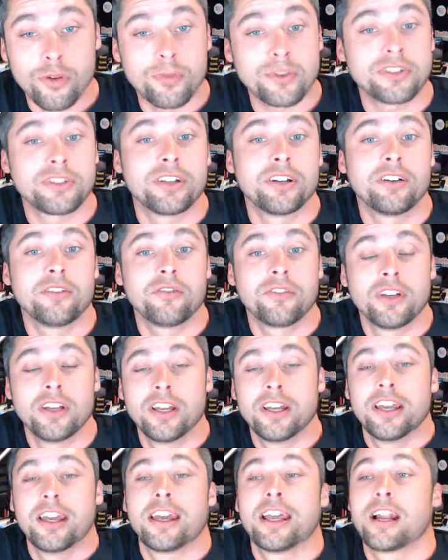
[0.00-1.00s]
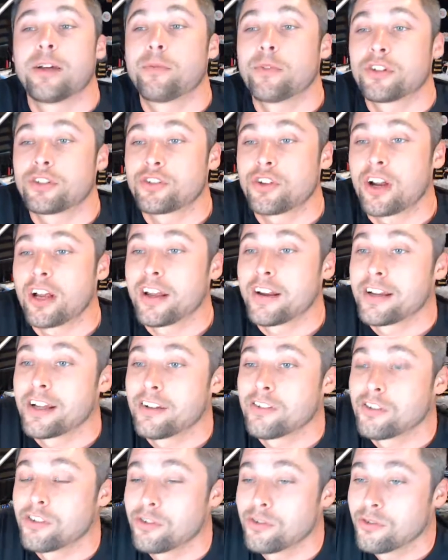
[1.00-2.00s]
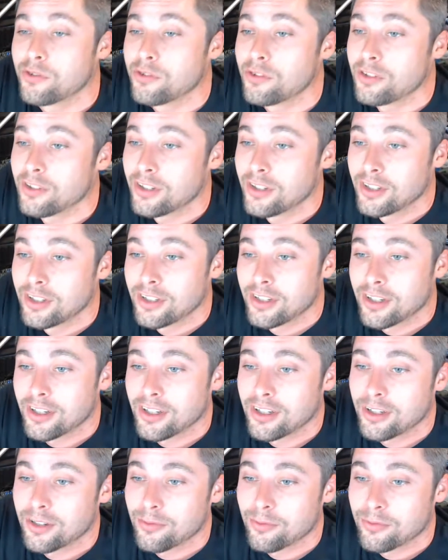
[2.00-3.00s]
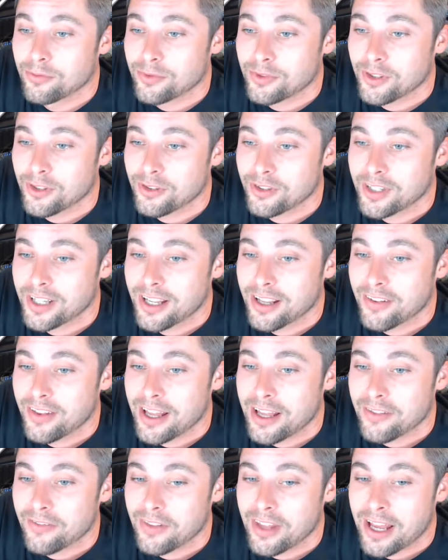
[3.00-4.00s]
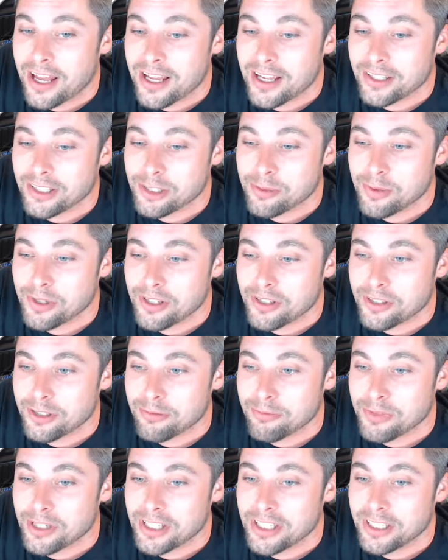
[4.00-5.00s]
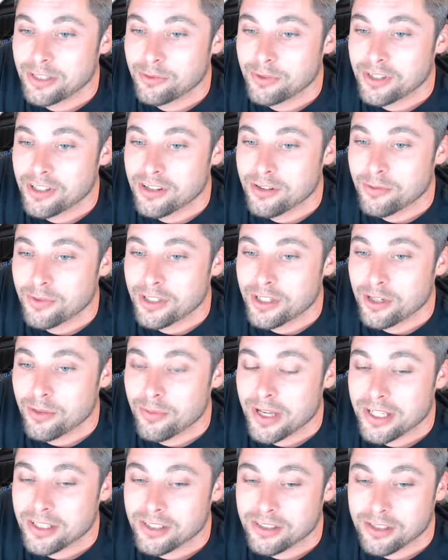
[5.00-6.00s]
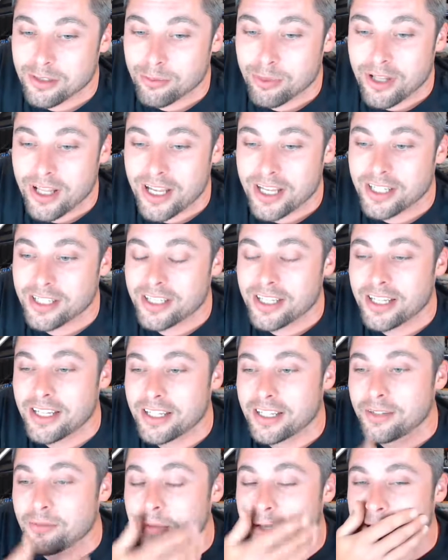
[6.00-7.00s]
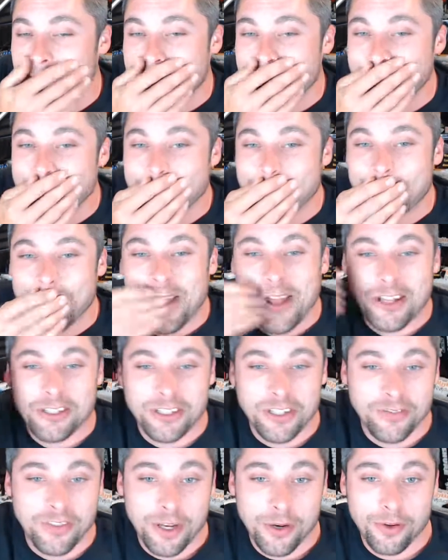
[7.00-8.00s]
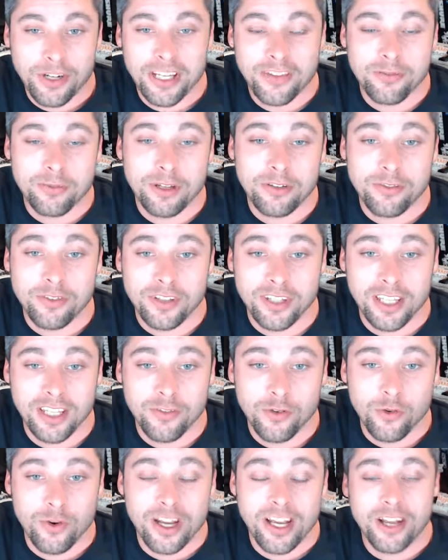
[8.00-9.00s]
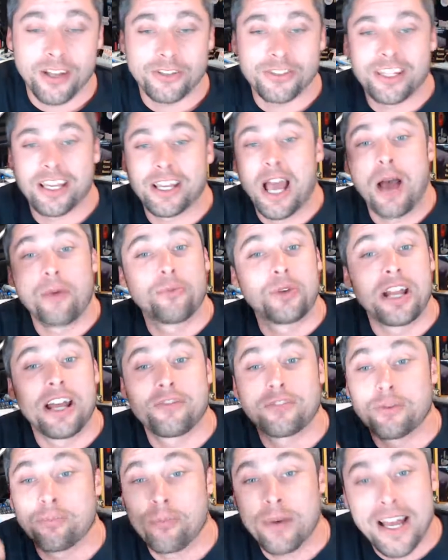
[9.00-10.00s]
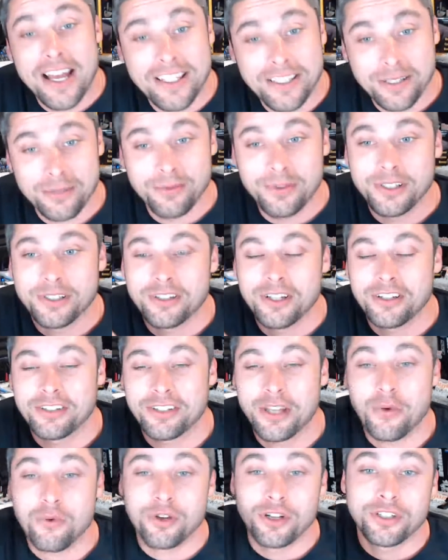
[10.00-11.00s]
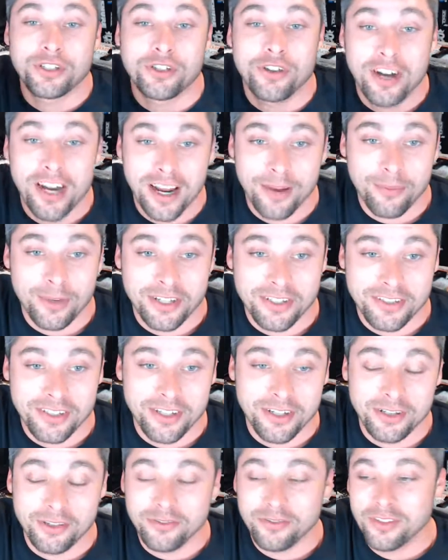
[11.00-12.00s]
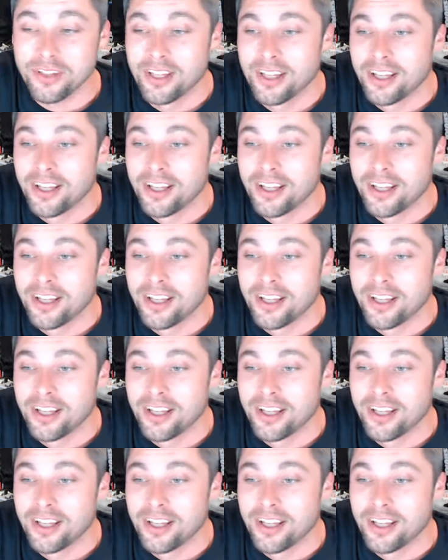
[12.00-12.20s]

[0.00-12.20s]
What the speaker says: myself, and I'm going to try it out too. So yeah, I spent some money with Window Magic Supply today, because a lot of stuff they were giving me for the giveaway, I was like, I'm going to have to buy some of this stuff because I want to try it myself.